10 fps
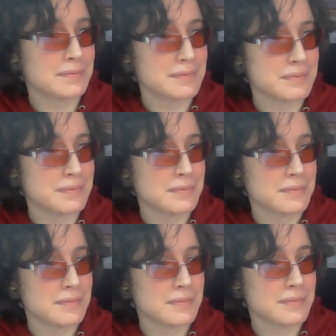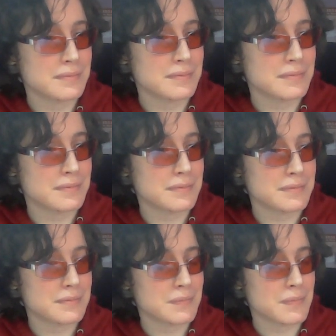
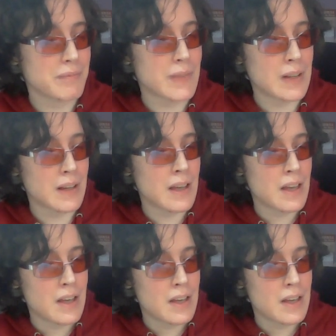(silence)